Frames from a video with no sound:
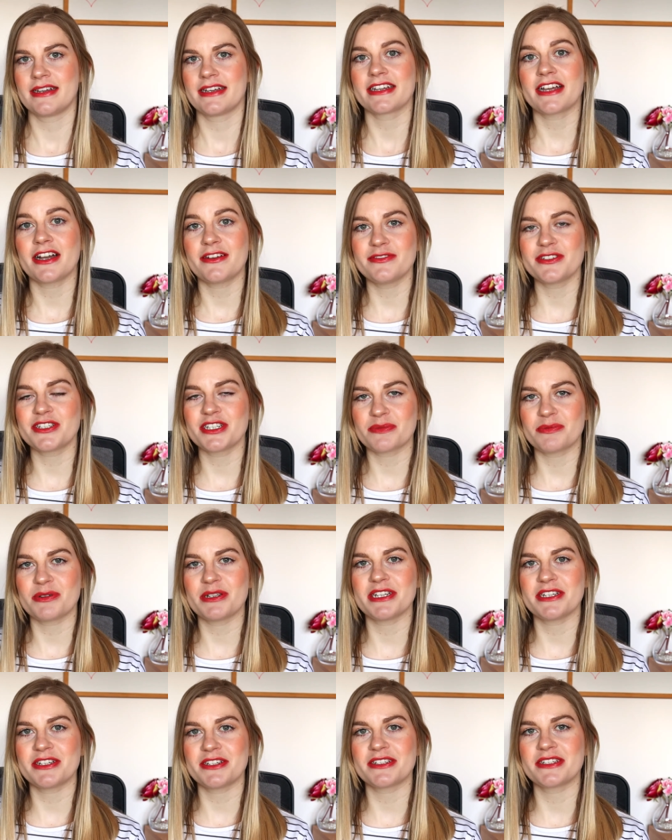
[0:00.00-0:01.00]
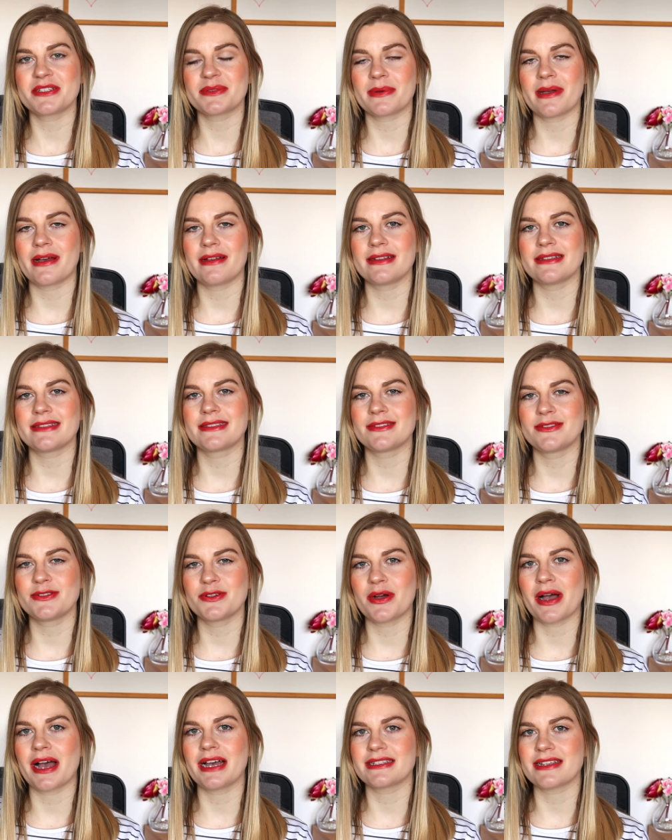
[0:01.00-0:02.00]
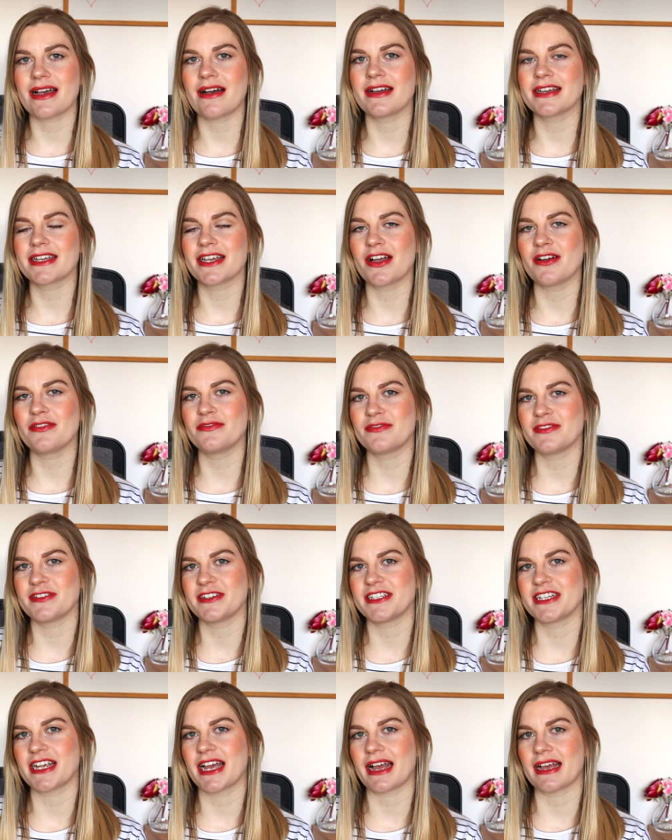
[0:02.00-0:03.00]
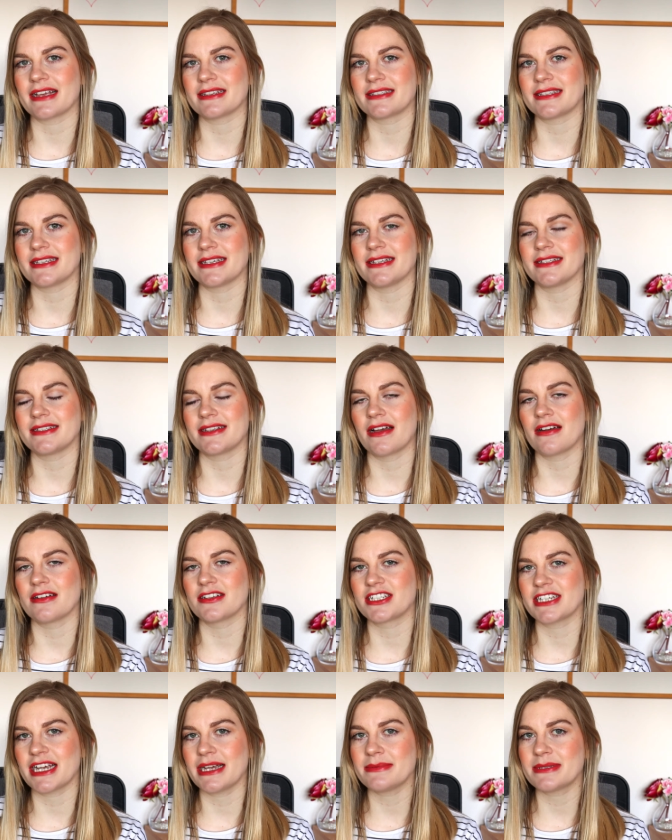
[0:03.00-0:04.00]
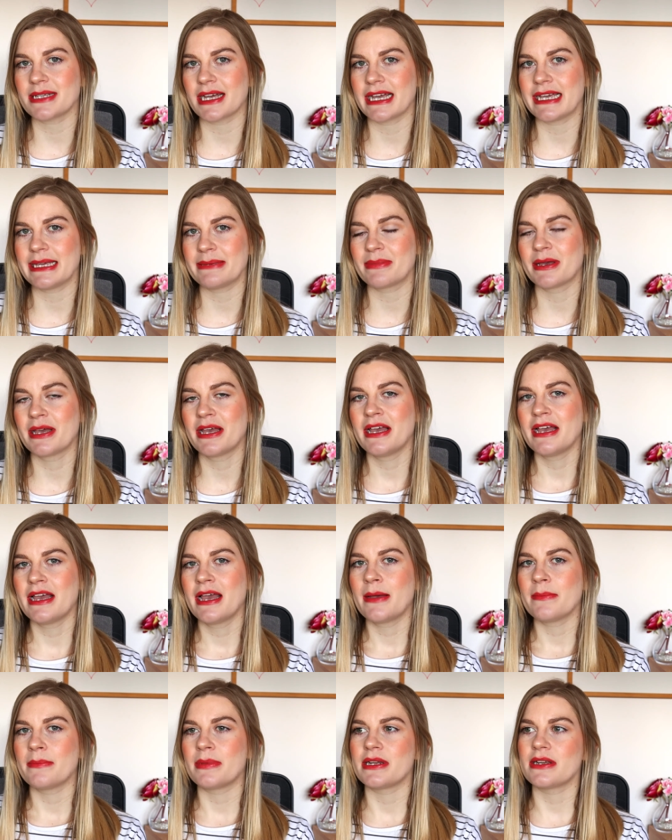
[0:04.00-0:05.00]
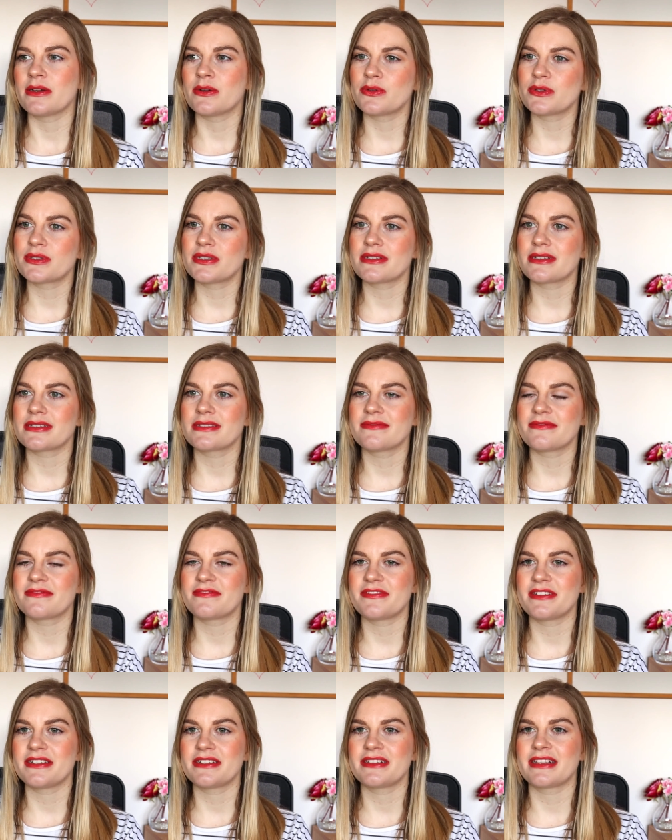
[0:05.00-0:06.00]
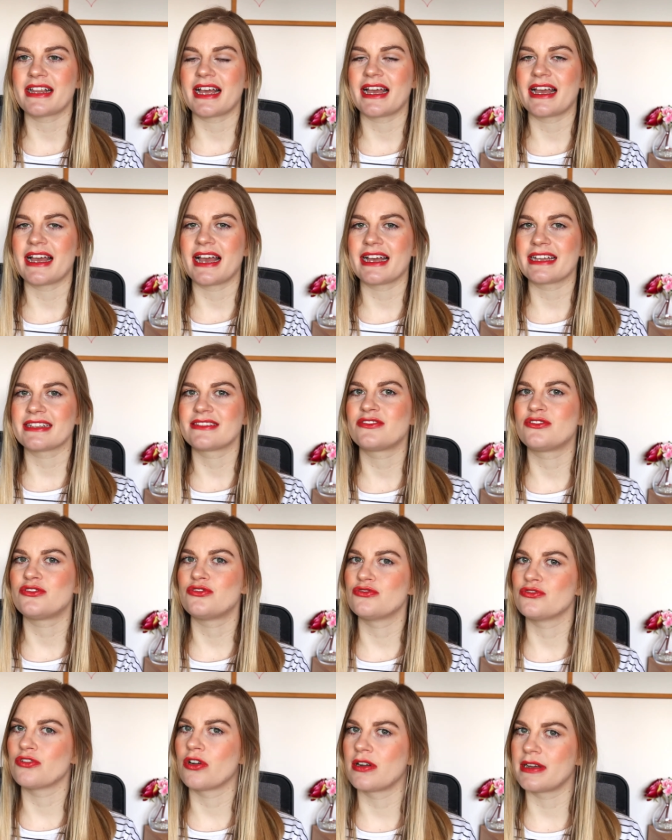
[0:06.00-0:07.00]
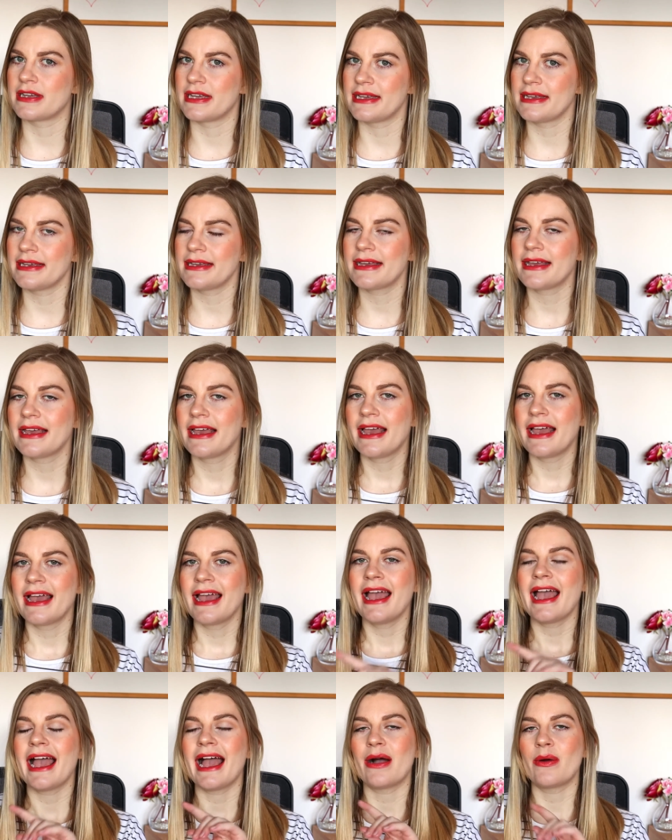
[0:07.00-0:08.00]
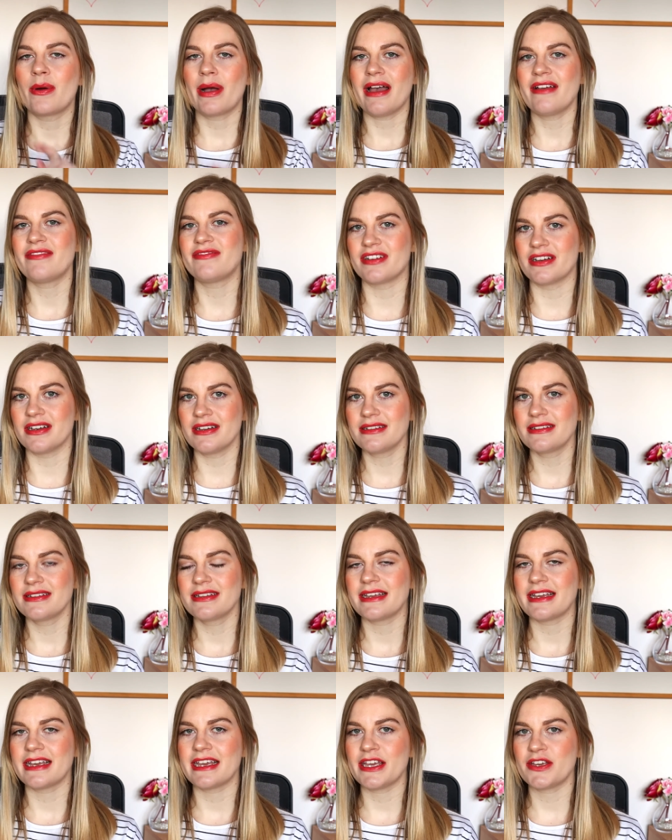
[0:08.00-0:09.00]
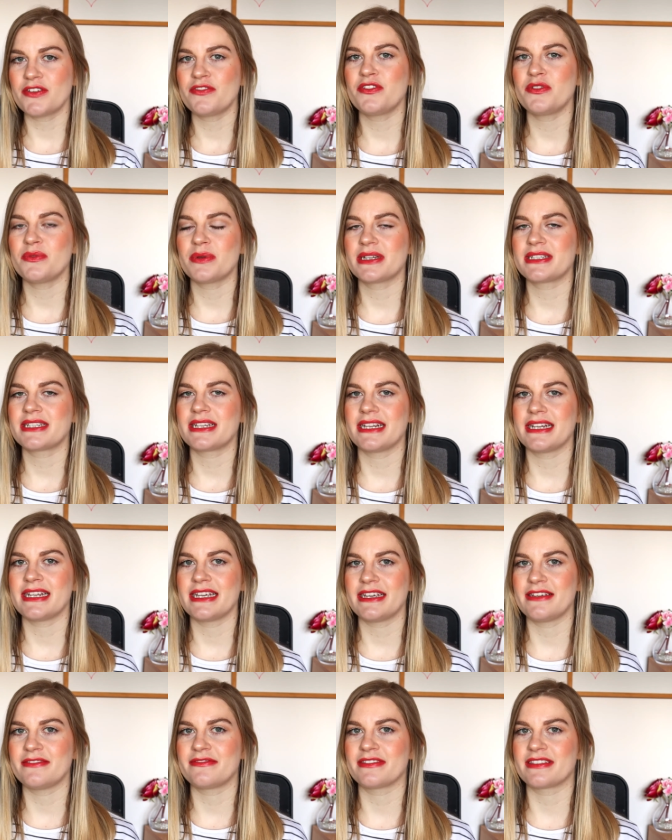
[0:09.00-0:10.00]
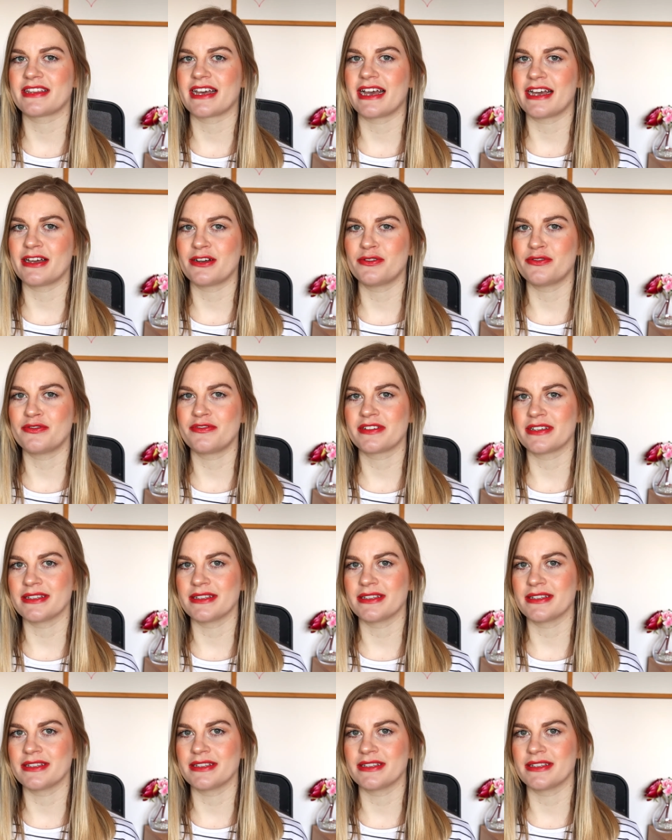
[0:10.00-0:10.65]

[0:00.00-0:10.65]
Coverage is pretty good as well. It's not as high coverage as the Tarte Shape Tape, but it also doesn't feel as drying. However, if you were to leave that e.l.f.